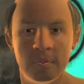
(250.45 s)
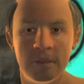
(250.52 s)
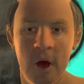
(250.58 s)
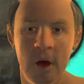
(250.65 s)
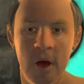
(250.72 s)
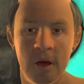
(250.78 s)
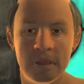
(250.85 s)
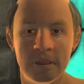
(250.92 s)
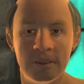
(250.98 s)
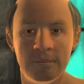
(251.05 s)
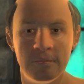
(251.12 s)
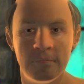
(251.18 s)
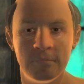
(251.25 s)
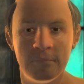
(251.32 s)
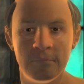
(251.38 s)
We'll go
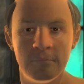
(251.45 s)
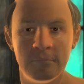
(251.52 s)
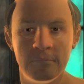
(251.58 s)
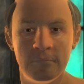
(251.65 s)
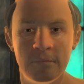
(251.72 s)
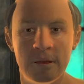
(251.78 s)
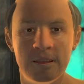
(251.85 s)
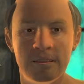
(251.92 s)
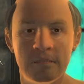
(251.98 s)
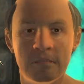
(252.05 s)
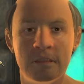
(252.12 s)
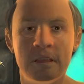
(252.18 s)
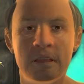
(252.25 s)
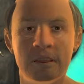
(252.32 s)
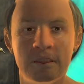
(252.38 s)
together. But
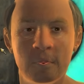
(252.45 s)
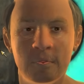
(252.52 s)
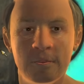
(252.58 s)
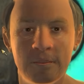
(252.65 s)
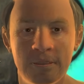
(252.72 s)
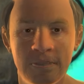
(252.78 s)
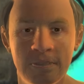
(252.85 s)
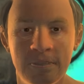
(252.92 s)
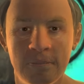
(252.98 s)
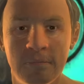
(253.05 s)
I fear the worst.